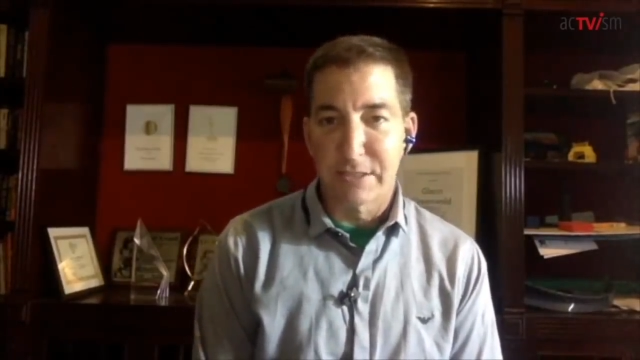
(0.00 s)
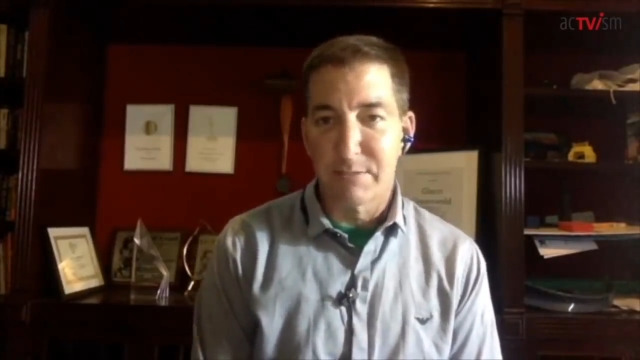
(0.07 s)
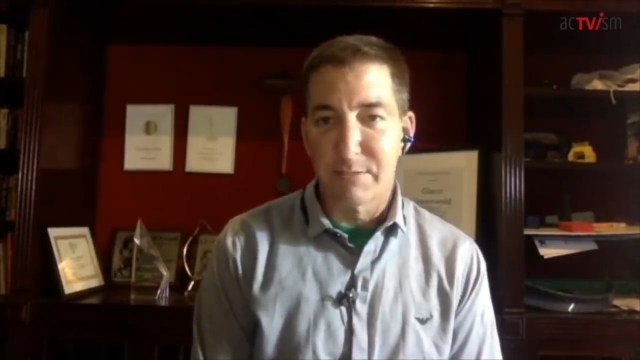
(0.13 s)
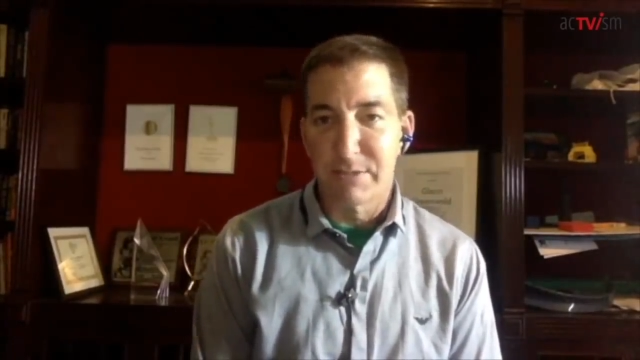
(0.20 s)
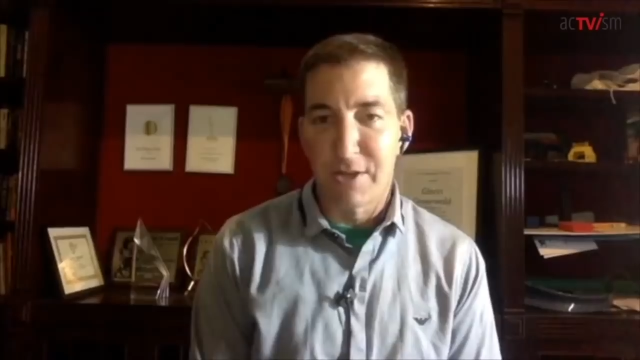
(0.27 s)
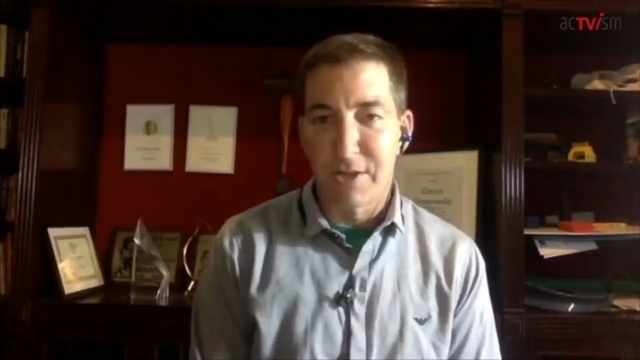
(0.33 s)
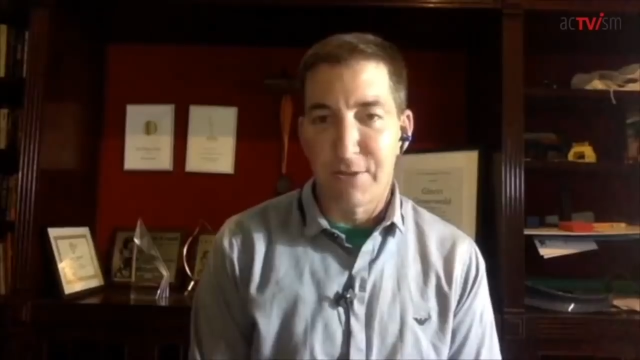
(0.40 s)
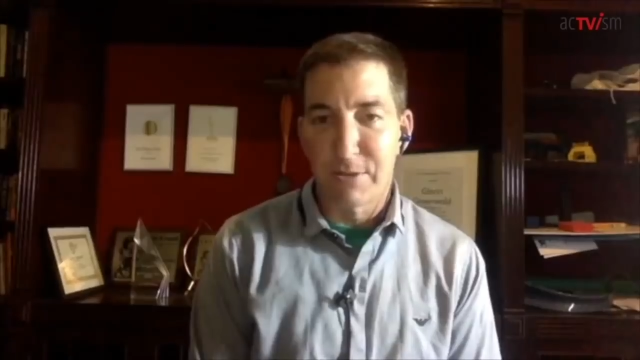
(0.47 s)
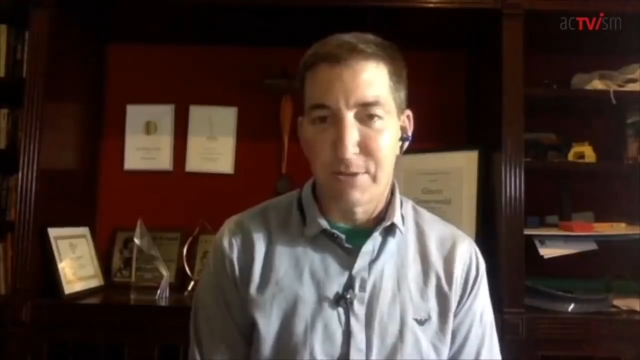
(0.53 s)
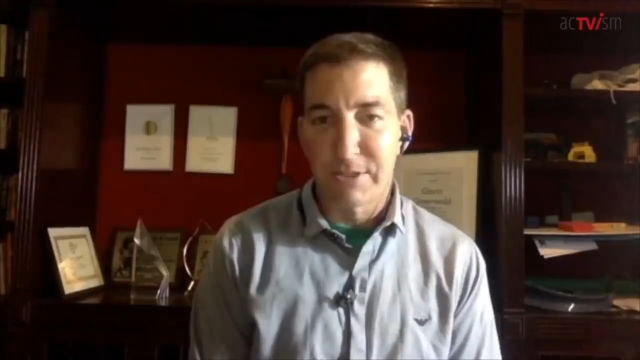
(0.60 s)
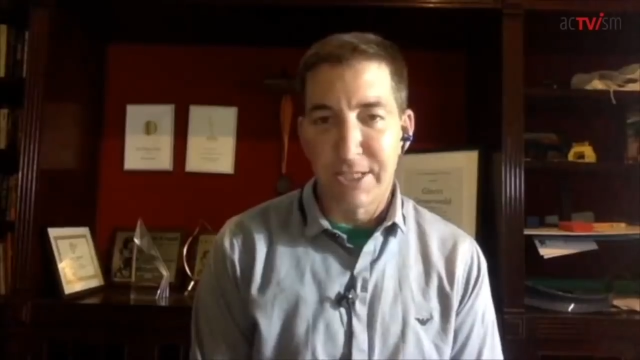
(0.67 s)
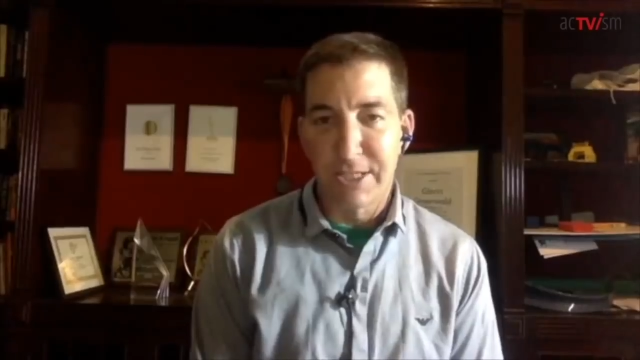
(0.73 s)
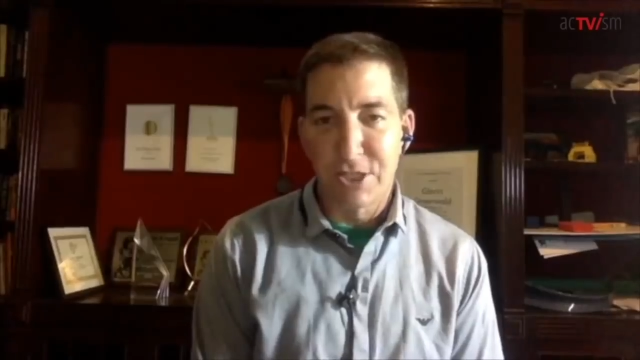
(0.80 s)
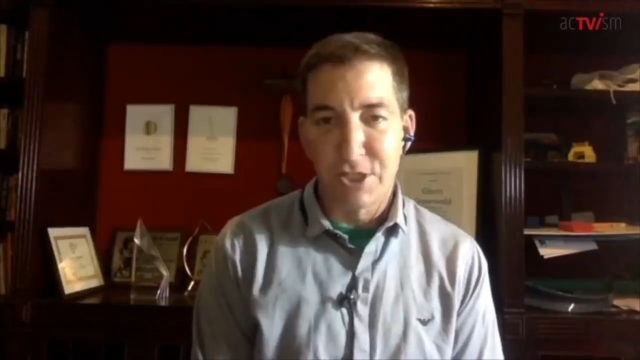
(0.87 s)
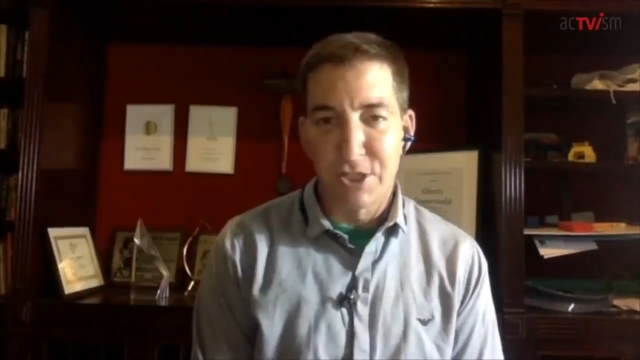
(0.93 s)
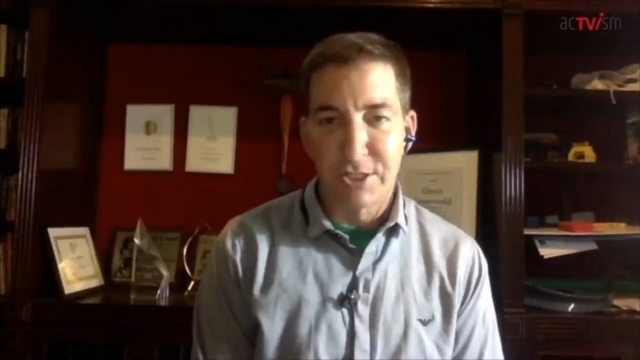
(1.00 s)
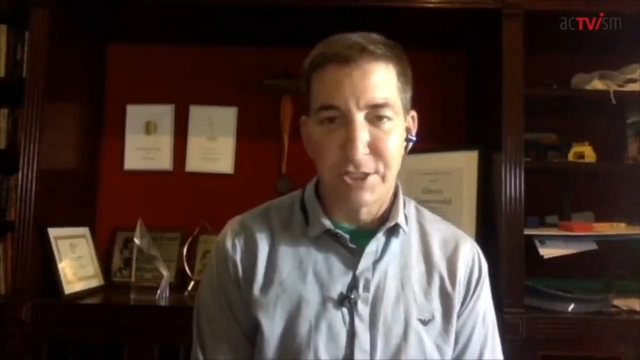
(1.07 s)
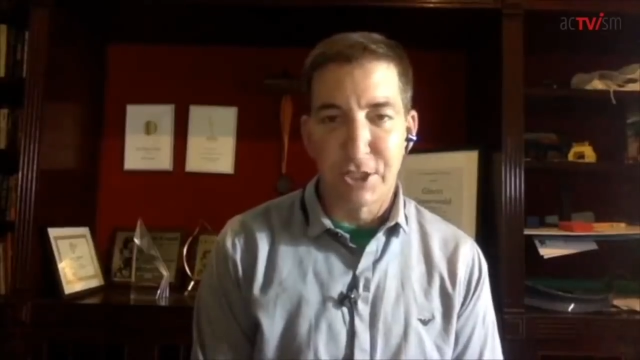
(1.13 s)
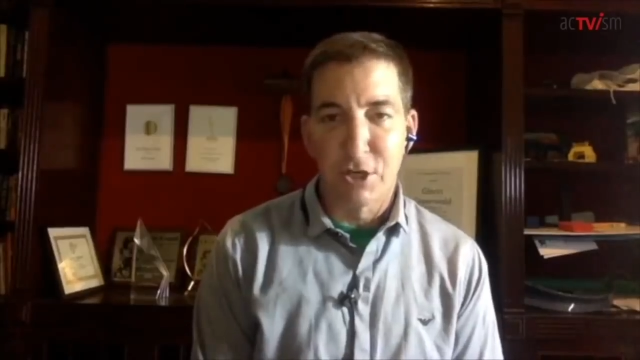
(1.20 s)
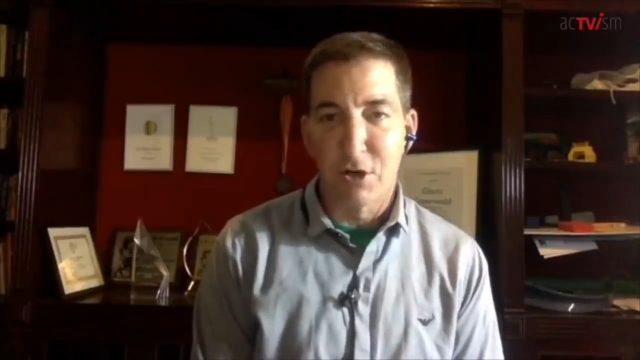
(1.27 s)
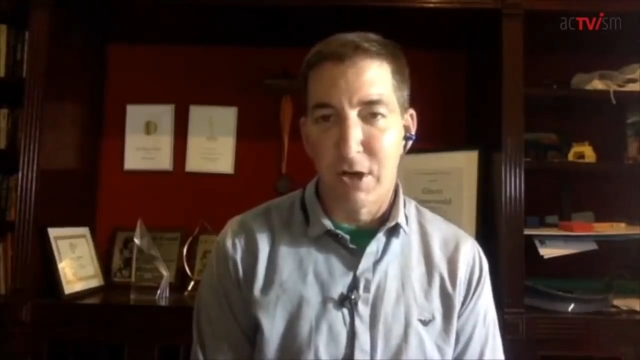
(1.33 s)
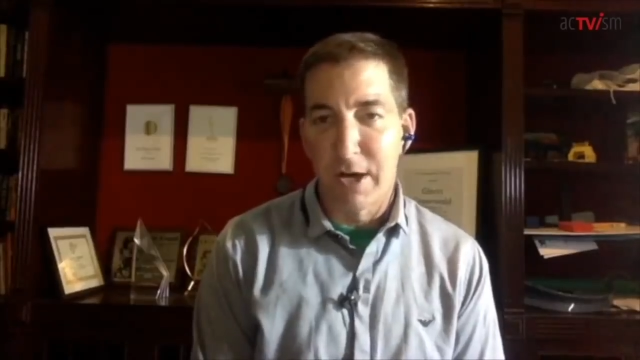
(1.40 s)
someone's authorization is a
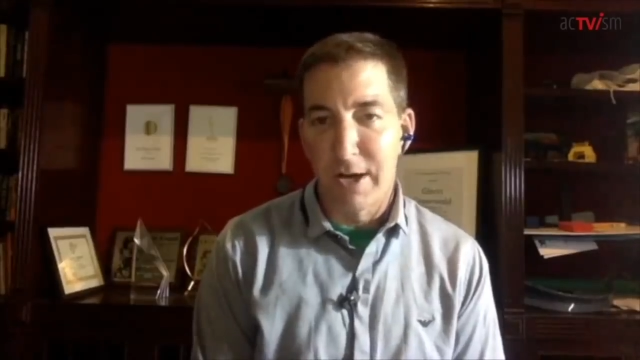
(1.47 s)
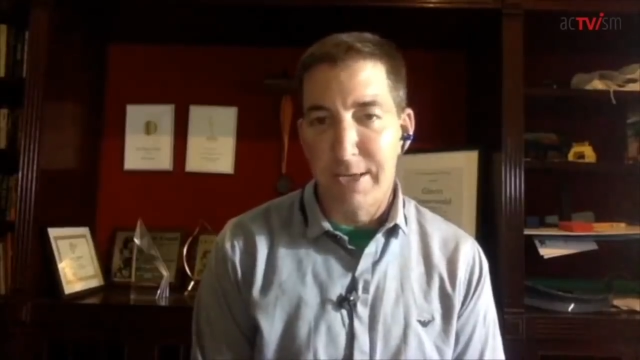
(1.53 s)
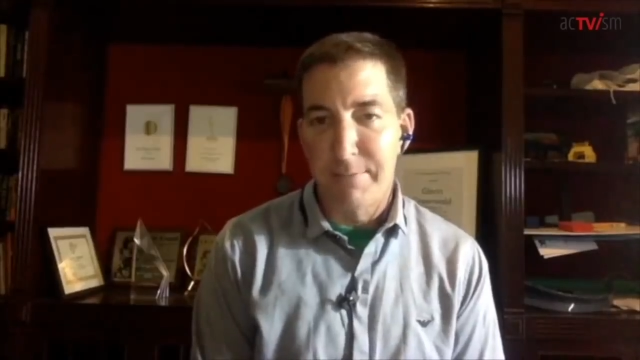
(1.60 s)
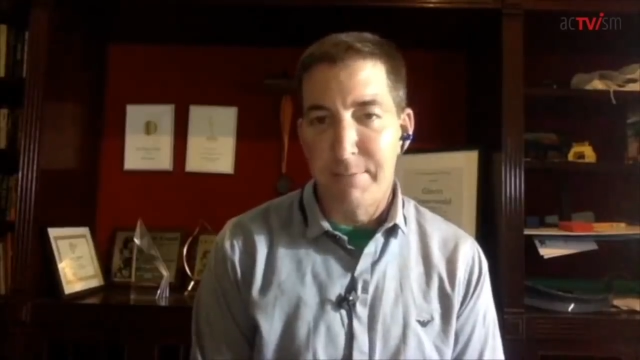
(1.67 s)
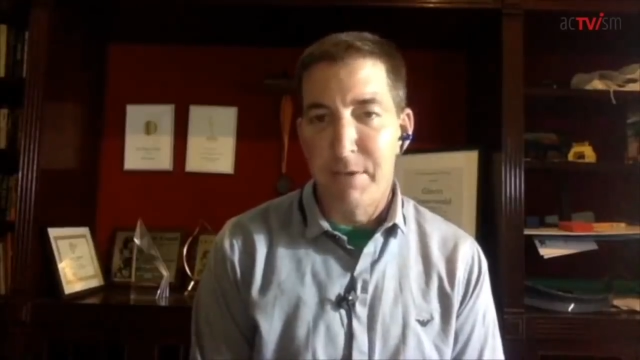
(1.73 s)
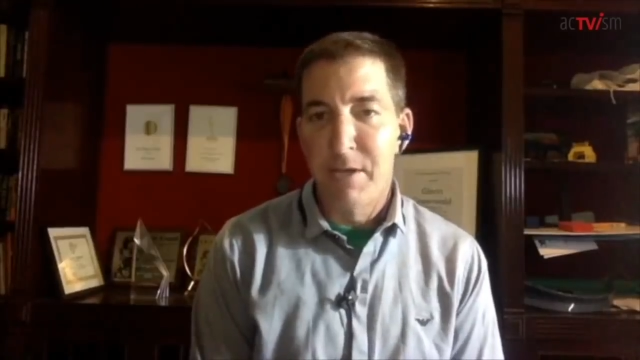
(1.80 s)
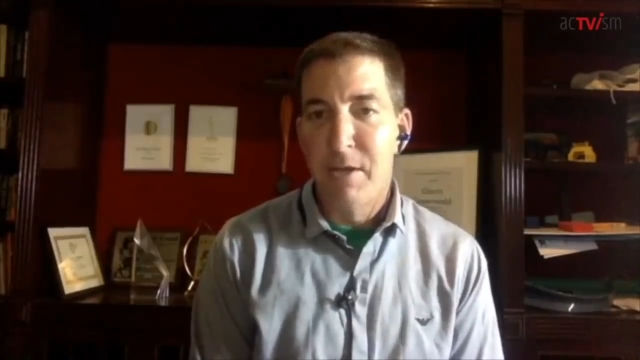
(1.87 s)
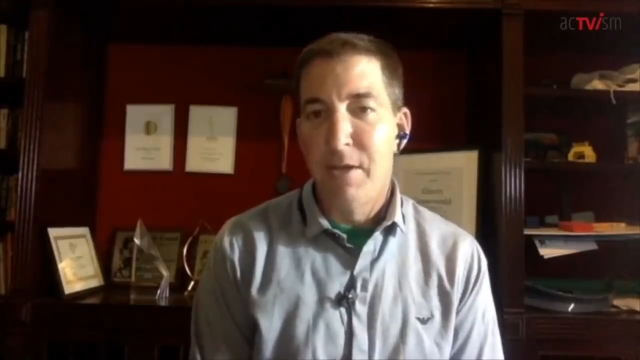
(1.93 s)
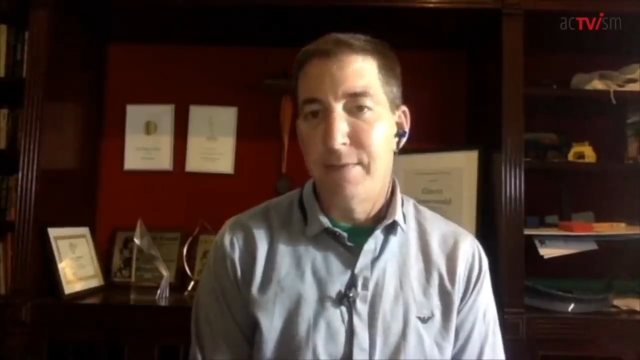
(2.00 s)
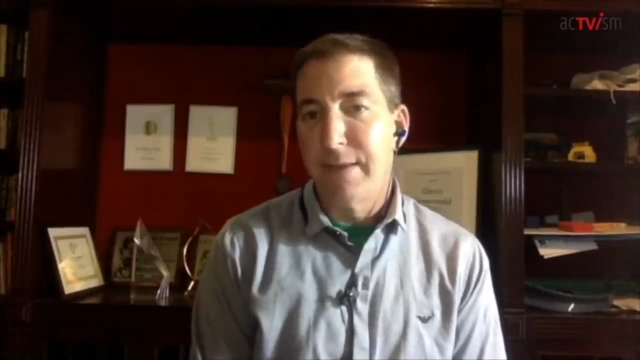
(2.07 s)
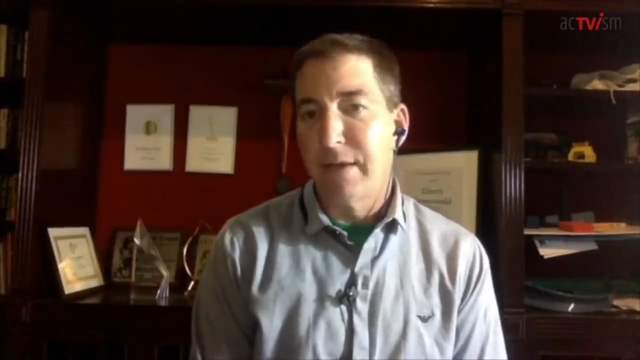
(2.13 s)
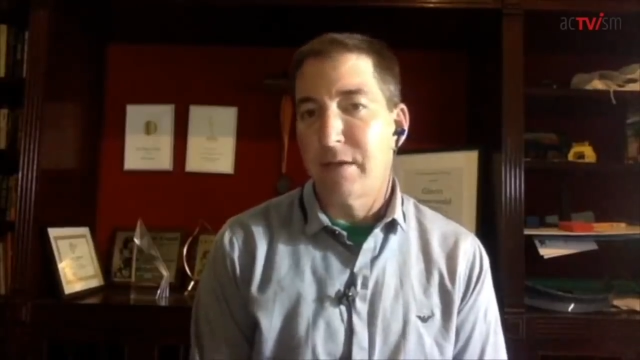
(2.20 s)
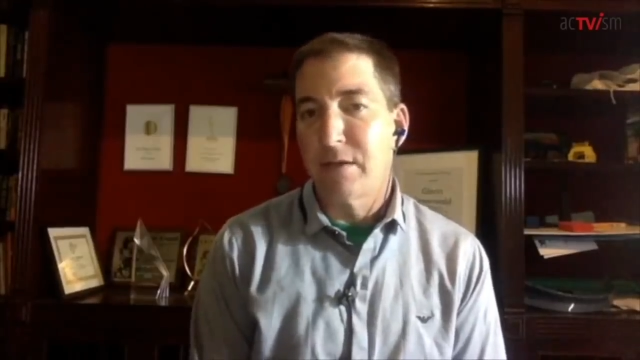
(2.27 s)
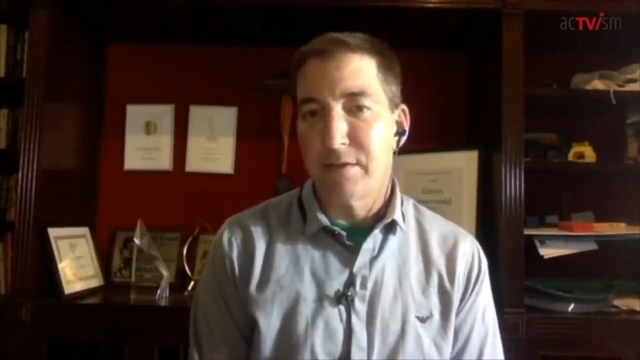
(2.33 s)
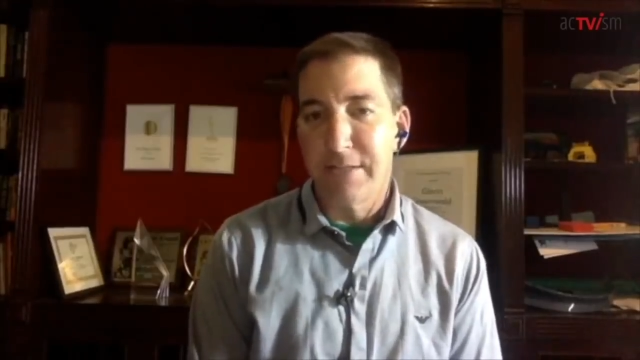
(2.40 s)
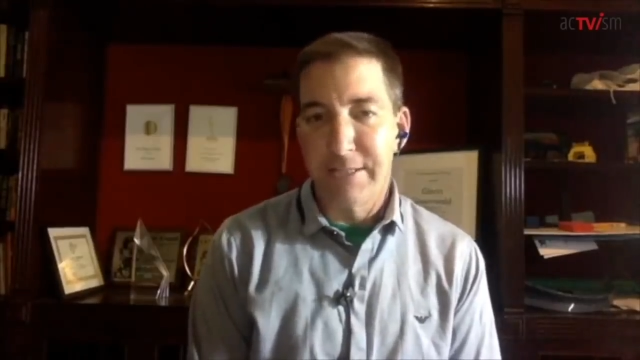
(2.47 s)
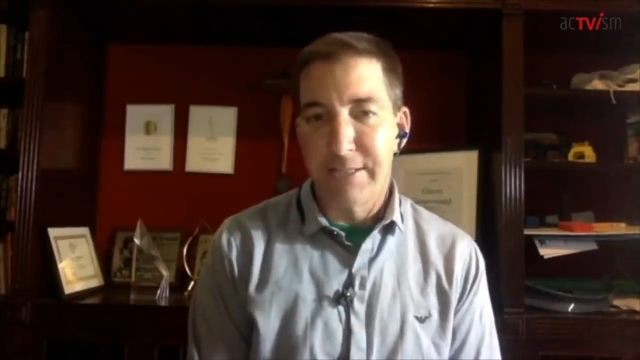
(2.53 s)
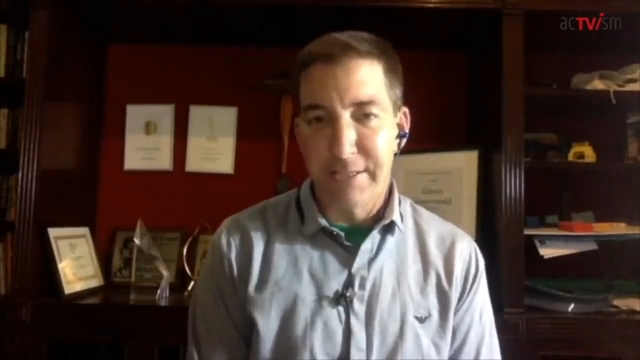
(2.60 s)
crime. They clearly